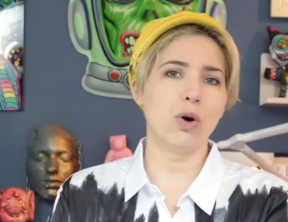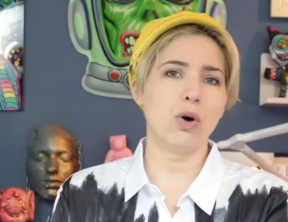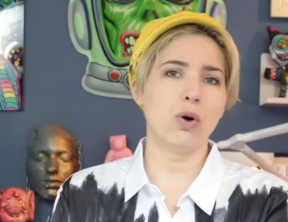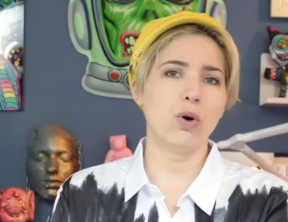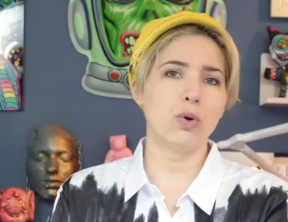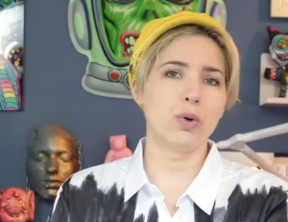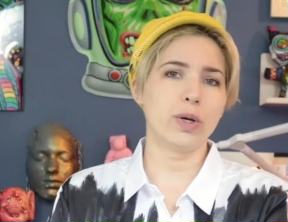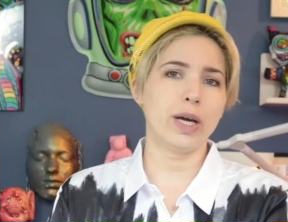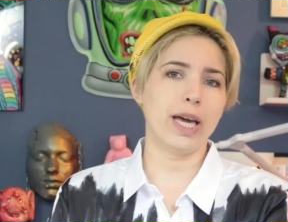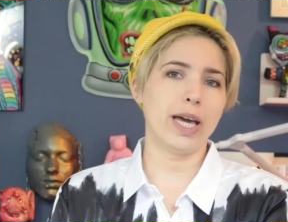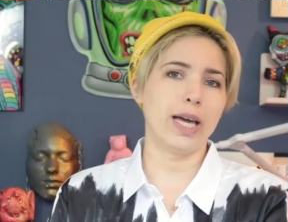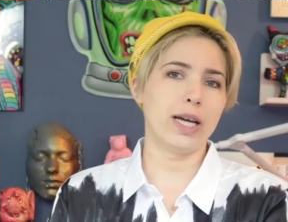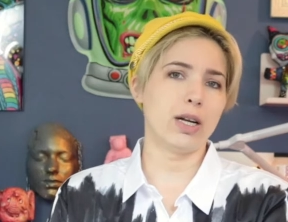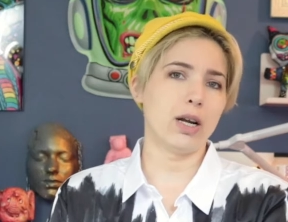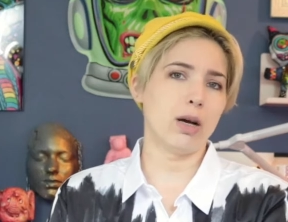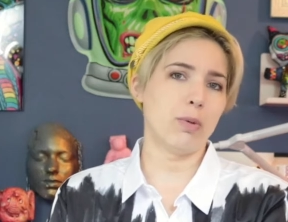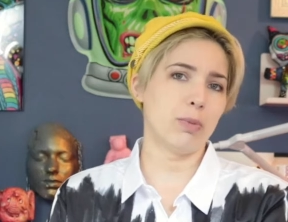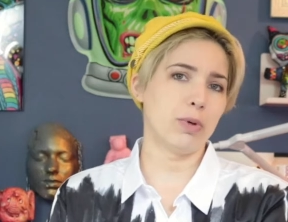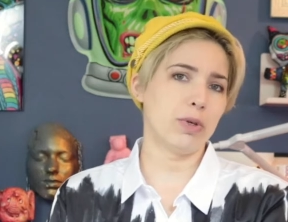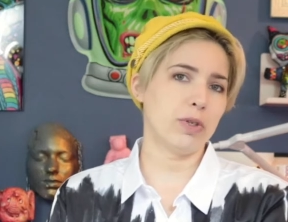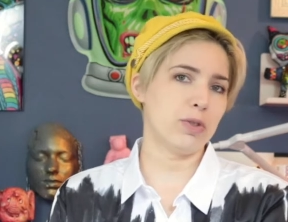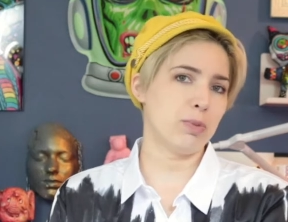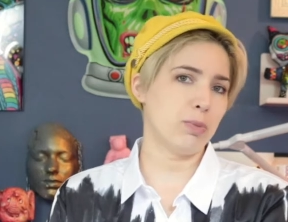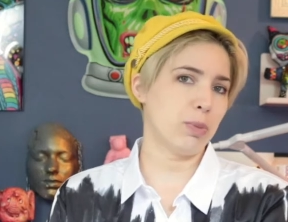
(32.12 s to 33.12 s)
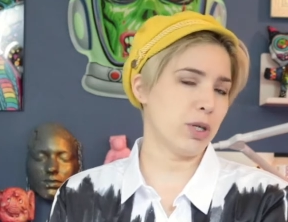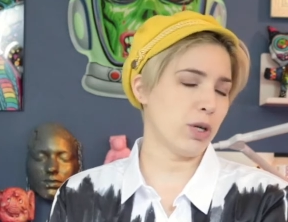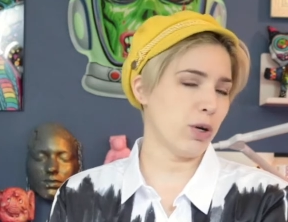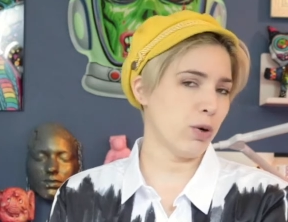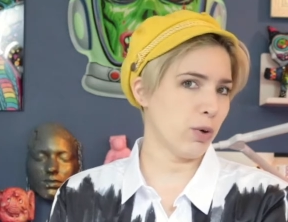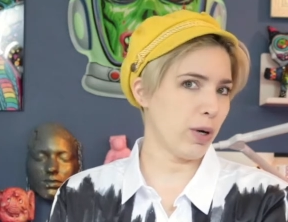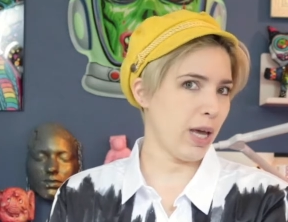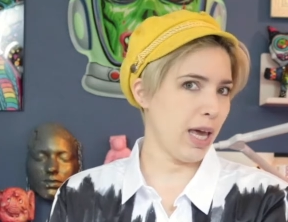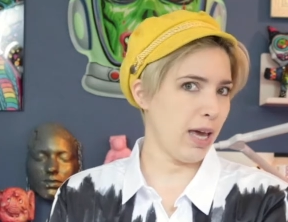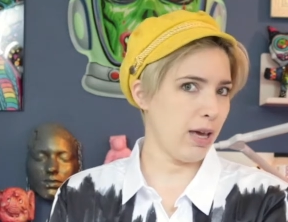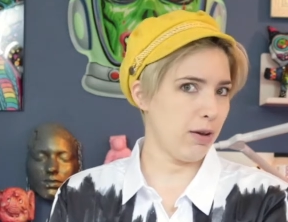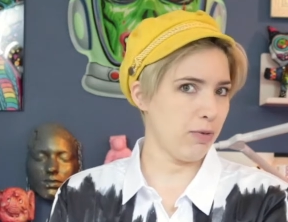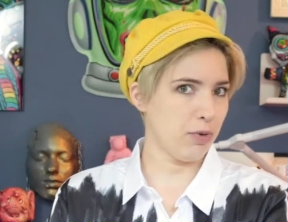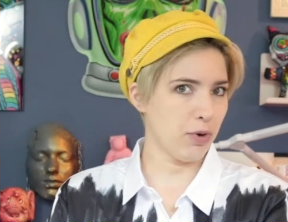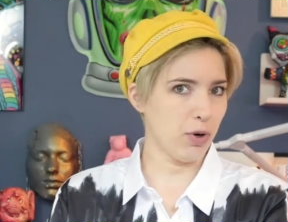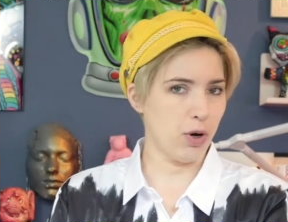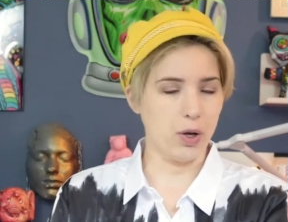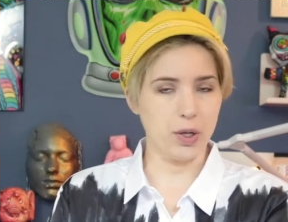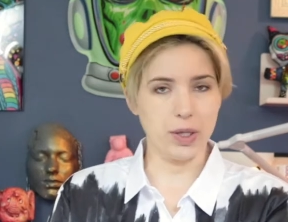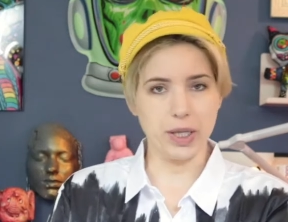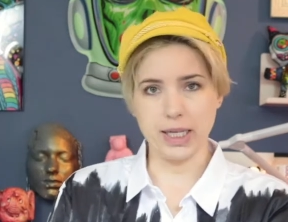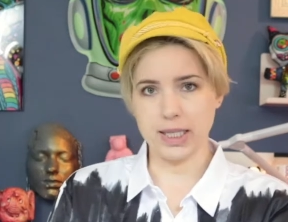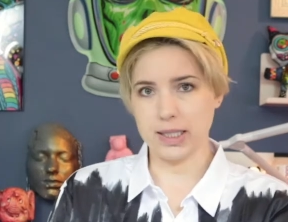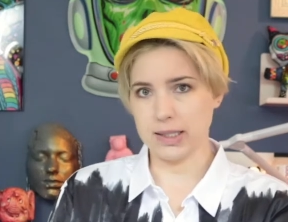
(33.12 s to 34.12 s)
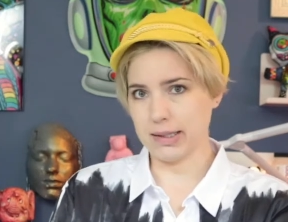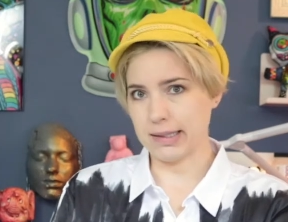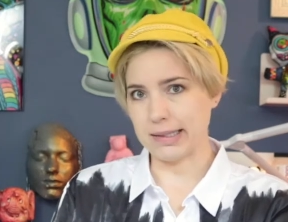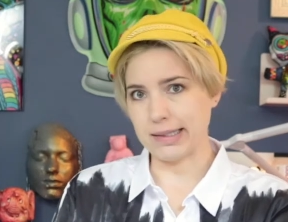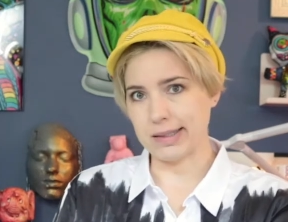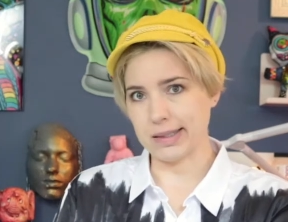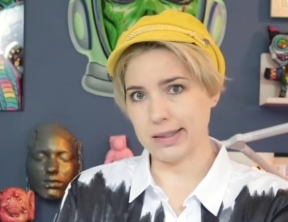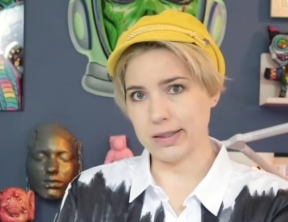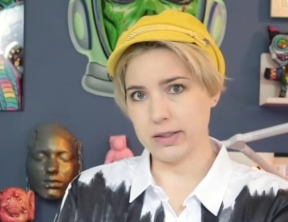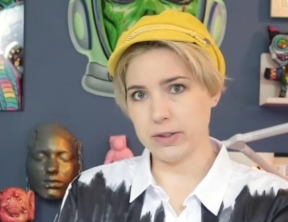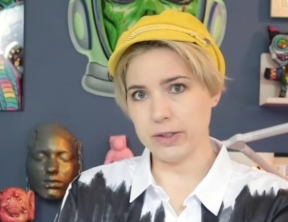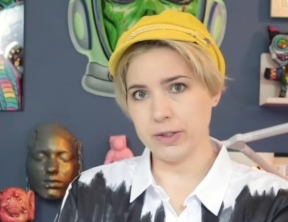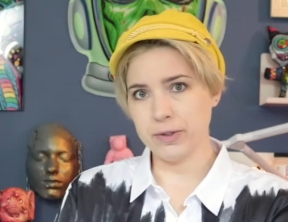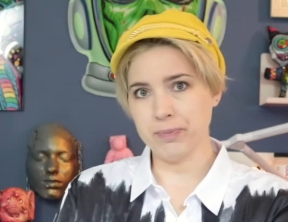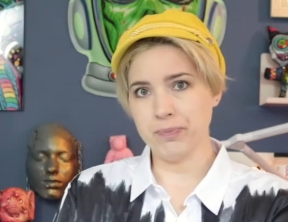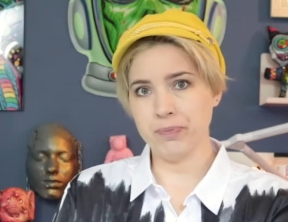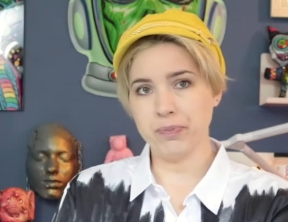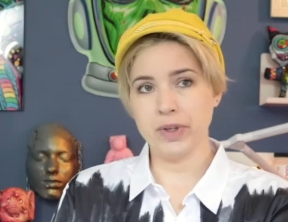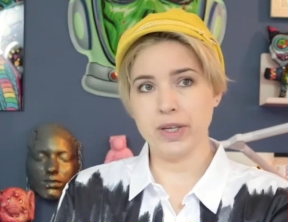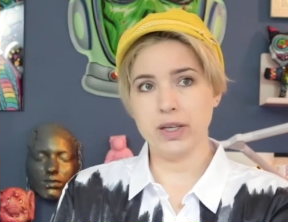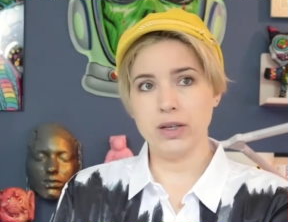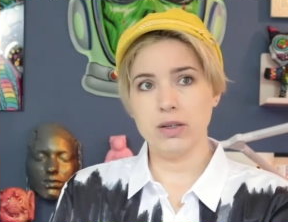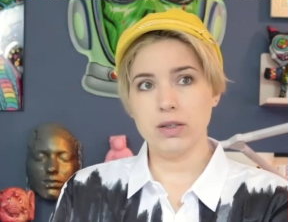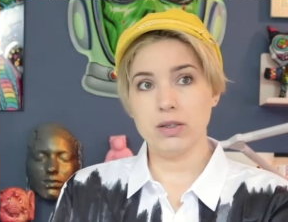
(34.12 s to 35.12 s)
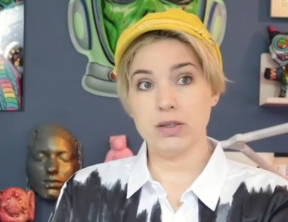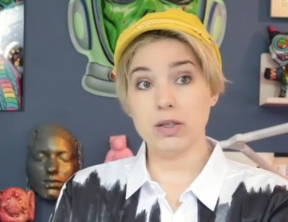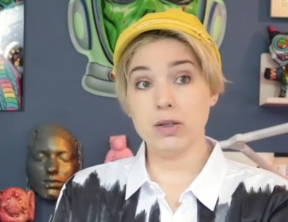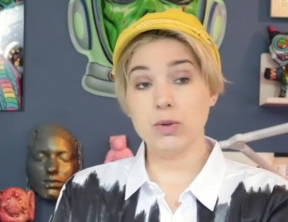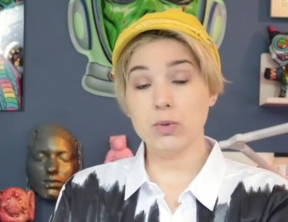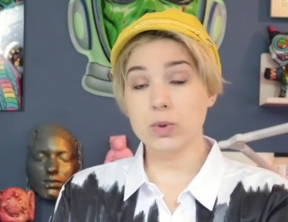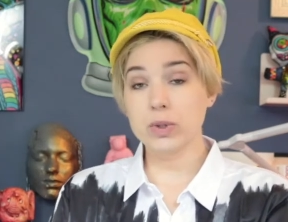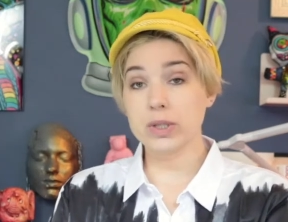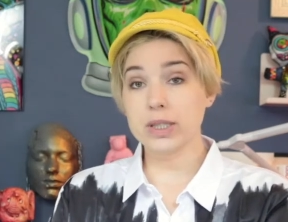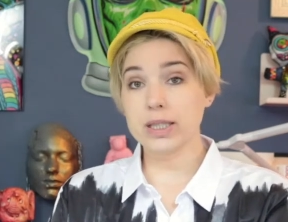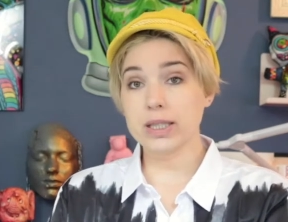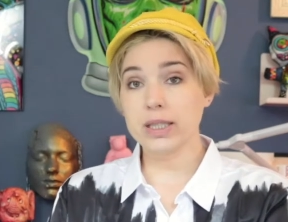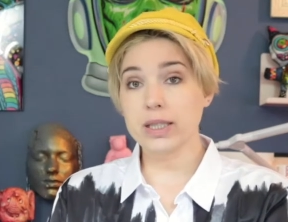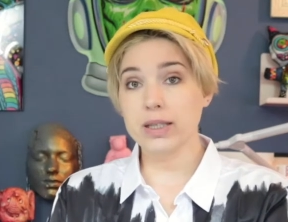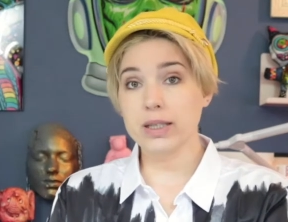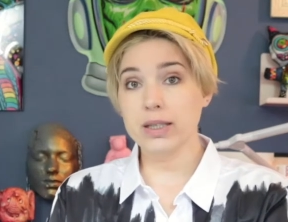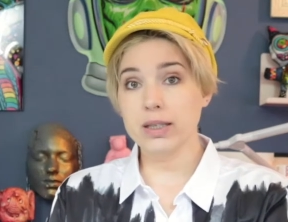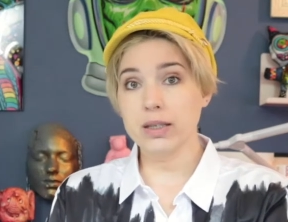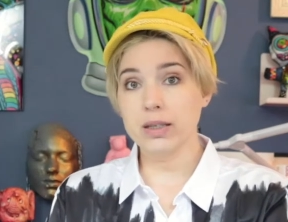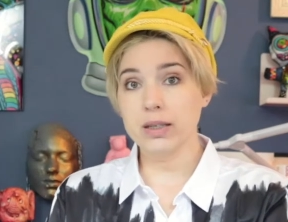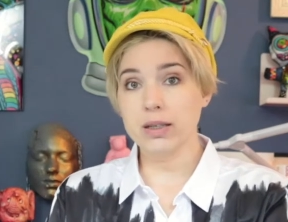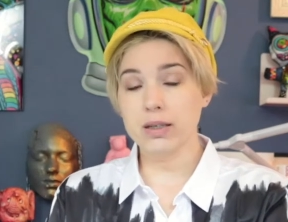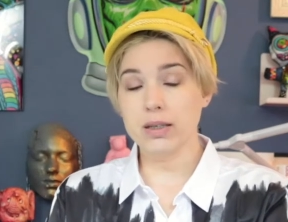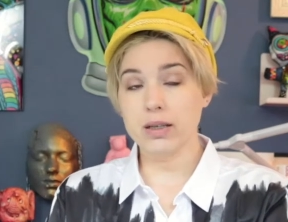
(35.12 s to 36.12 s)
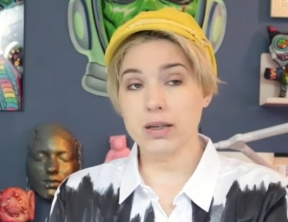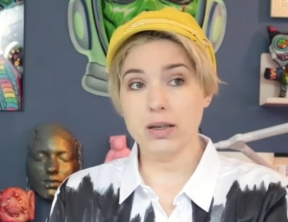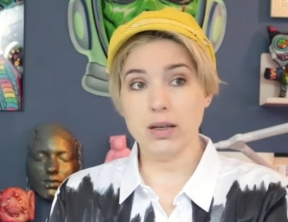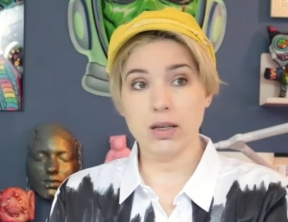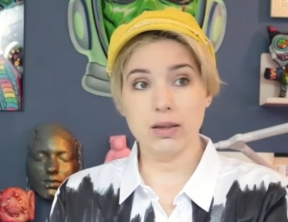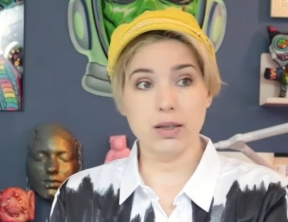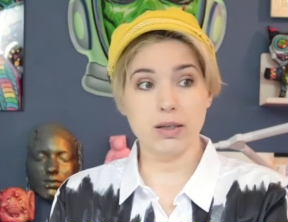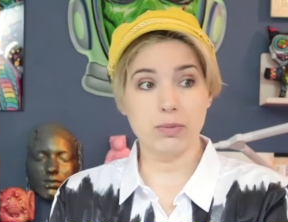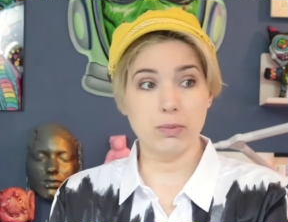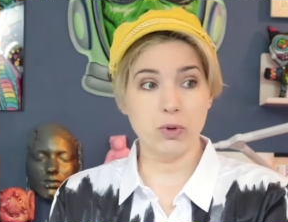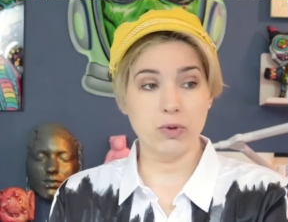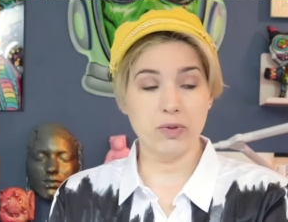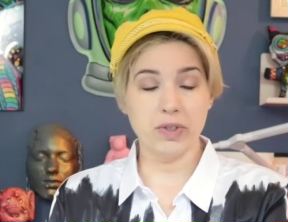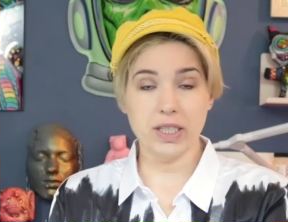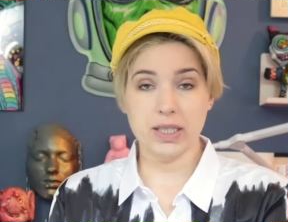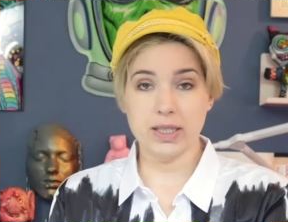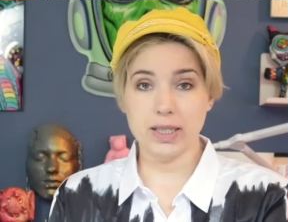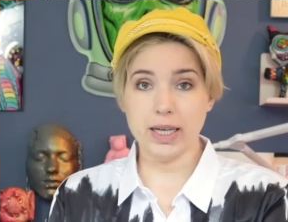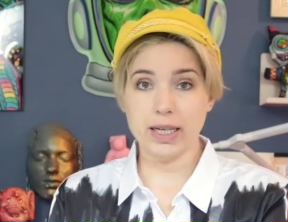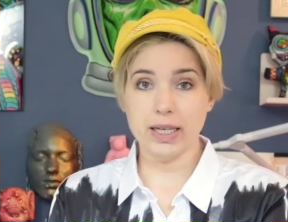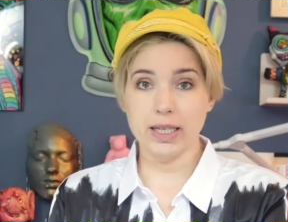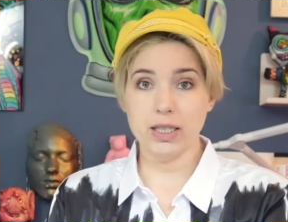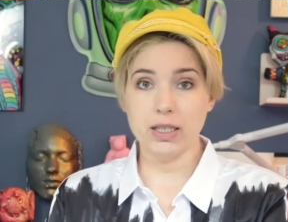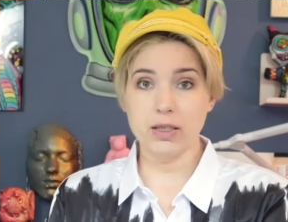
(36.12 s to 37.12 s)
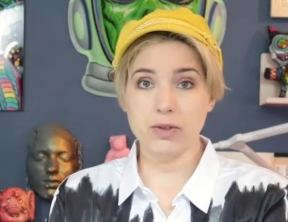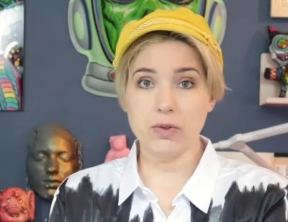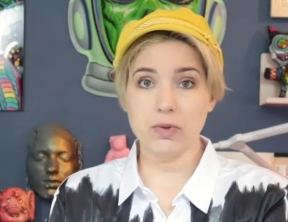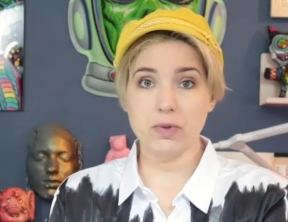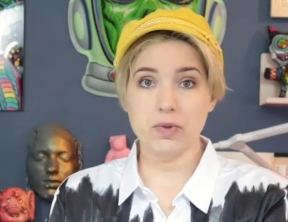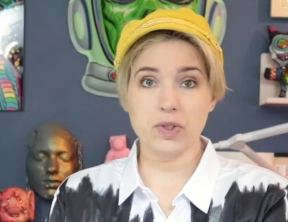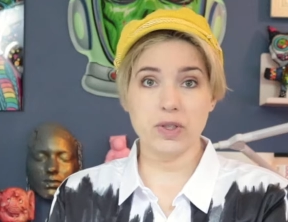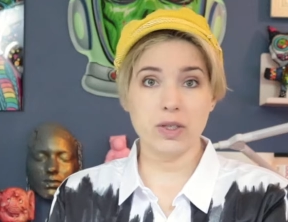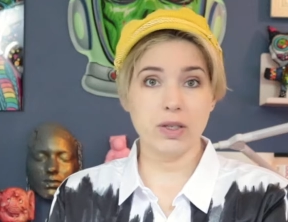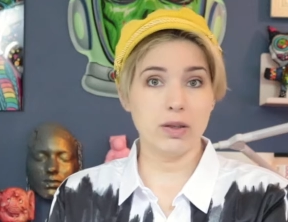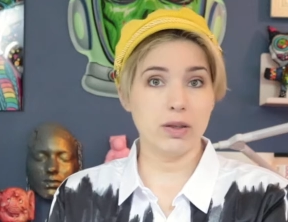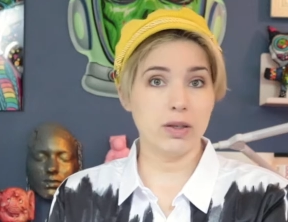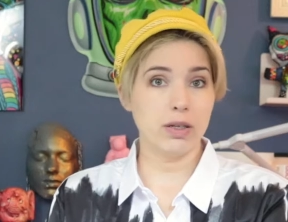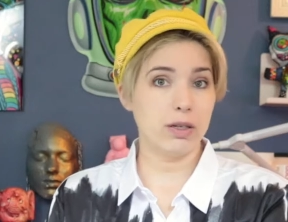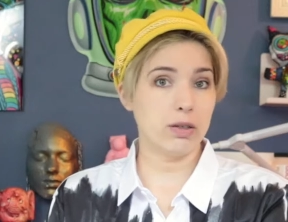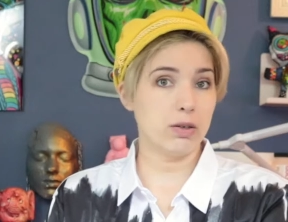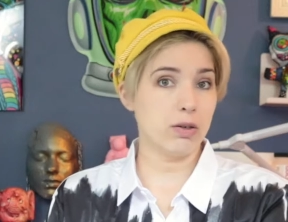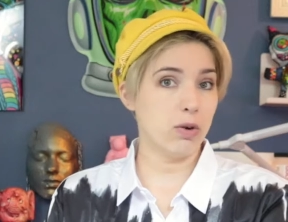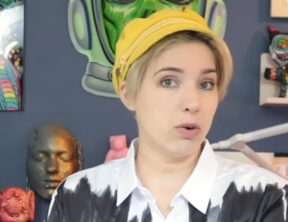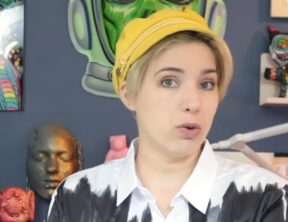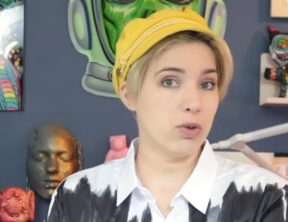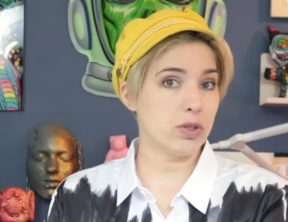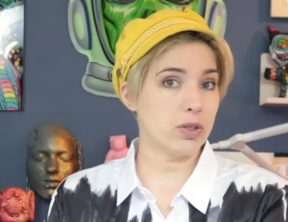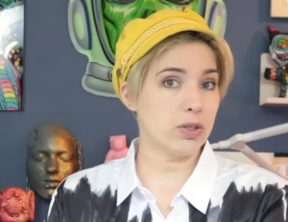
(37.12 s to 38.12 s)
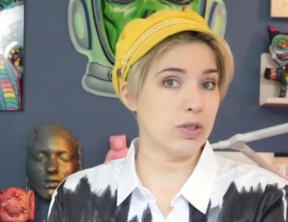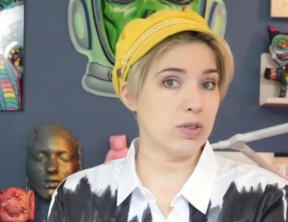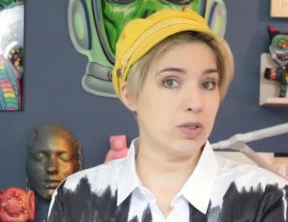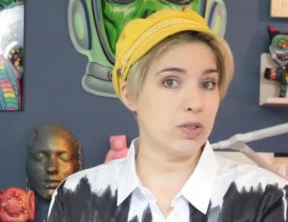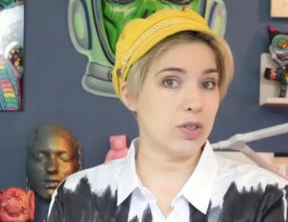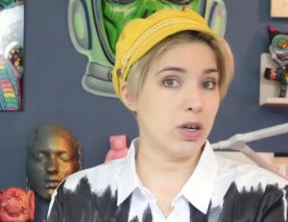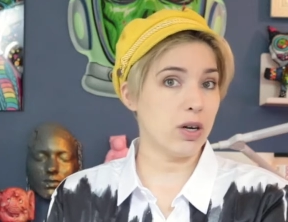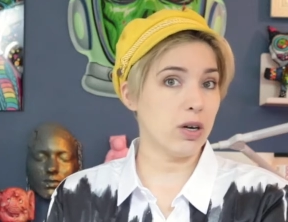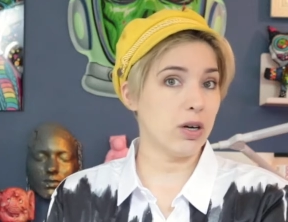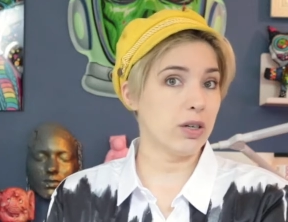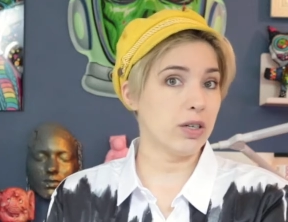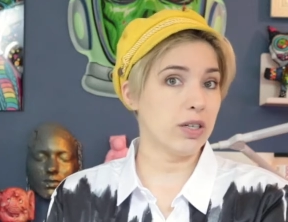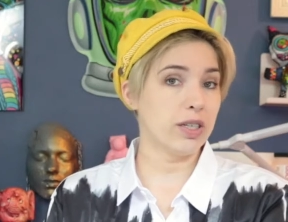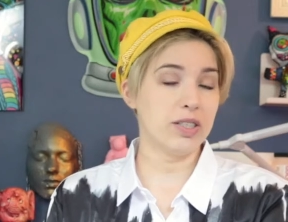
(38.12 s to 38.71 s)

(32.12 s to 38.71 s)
Speaker 1: okay numbers, but okay for all things considered. So we'll see. The movie executives, theater owners are